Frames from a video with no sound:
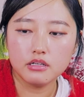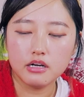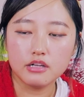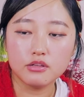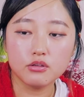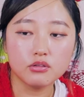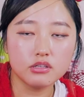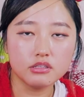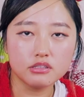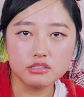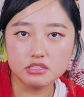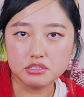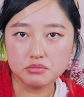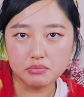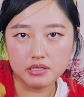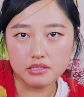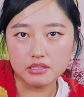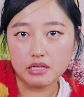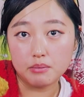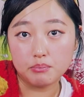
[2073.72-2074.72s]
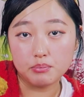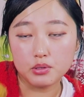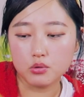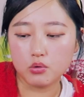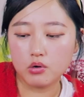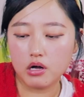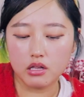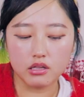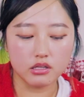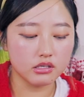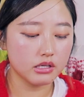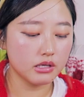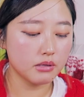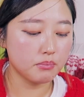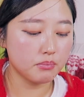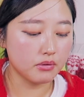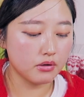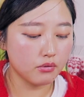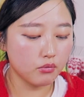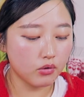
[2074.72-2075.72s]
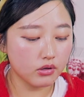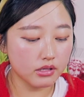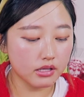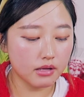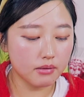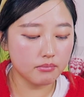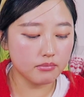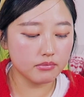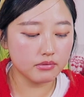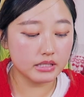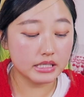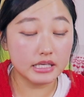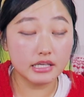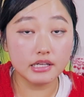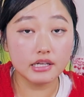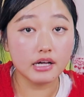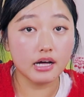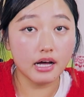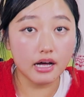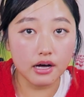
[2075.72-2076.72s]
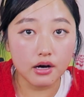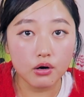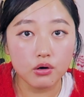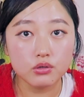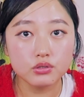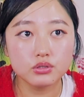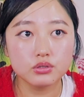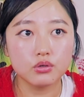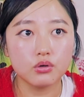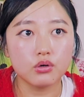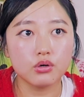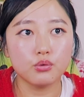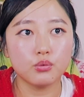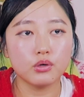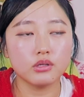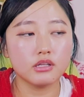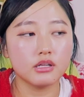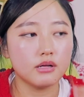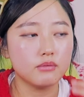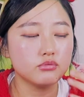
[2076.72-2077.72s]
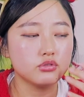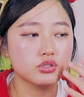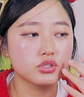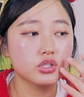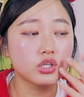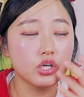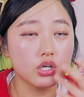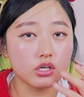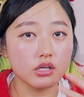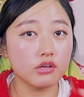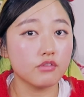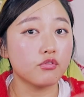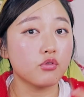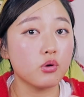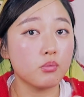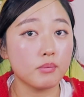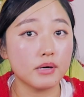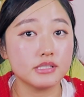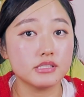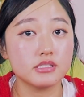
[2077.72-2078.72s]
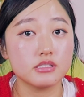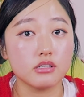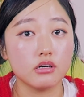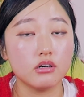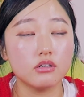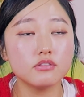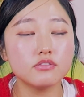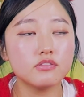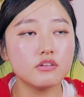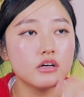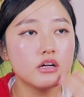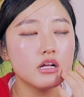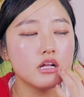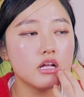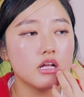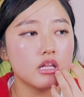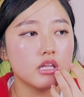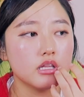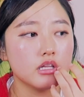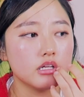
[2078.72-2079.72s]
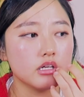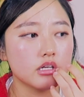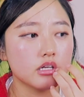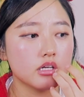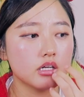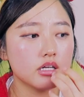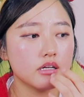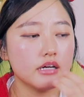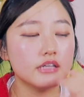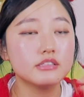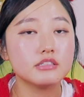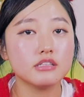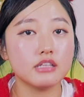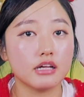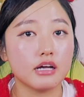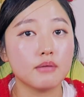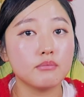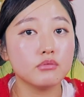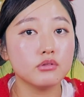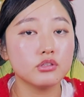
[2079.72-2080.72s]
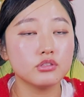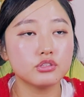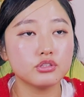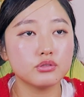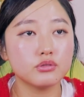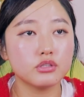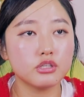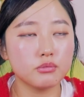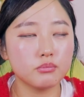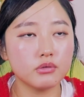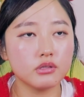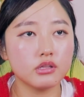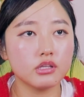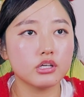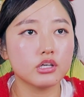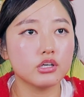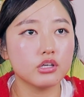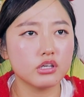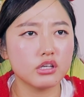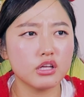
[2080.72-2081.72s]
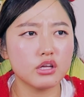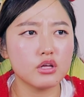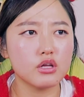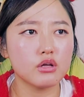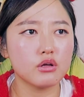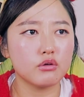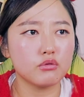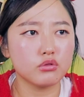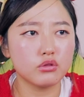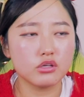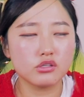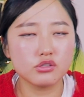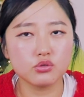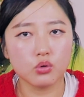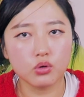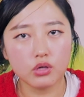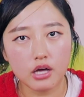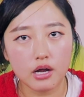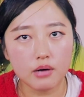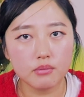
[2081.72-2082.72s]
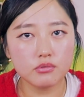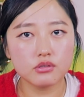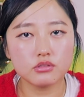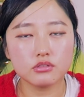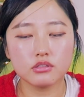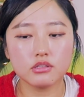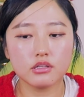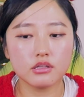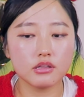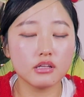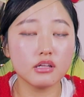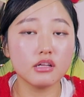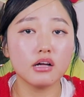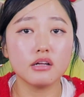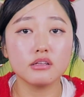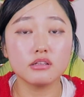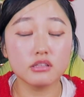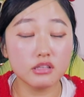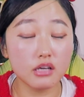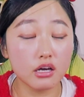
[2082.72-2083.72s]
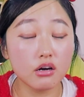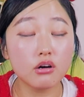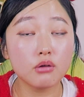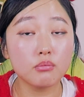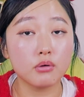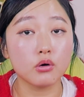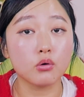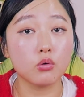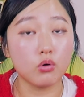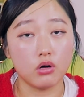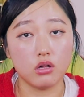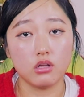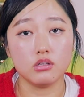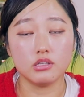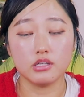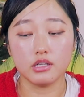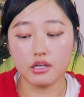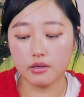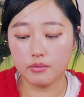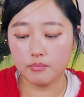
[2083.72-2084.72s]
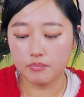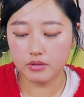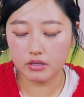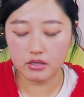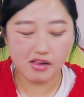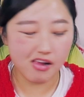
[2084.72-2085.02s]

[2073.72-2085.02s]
I know that this might not be quality, but when I'm eating out or when I'm just cooking for myself, like, as in, like, I'm legitimately cooking and there's no cameras or anything, I care about quality.